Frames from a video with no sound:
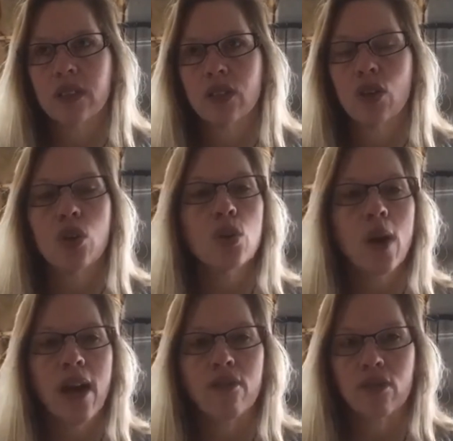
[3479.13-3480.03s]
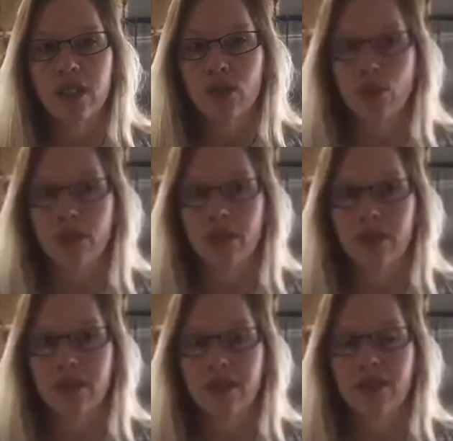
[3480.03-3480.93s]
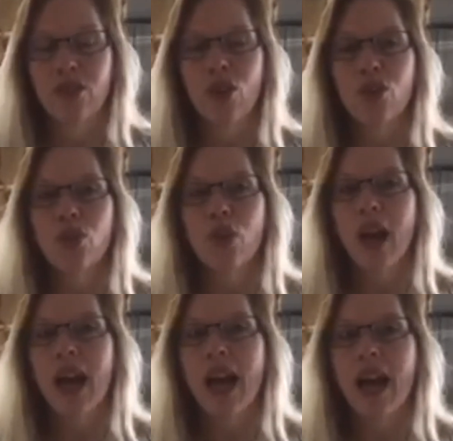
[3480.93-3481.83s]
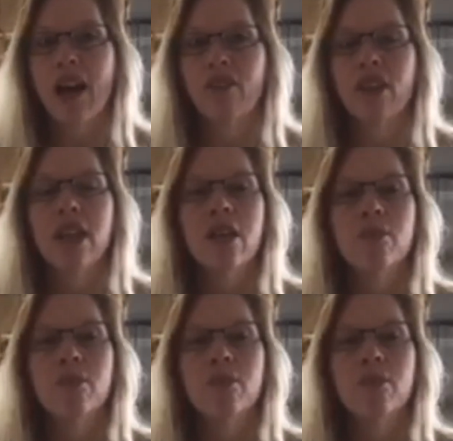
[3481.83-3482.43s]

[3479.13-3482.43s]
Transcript: know you have resources, know you have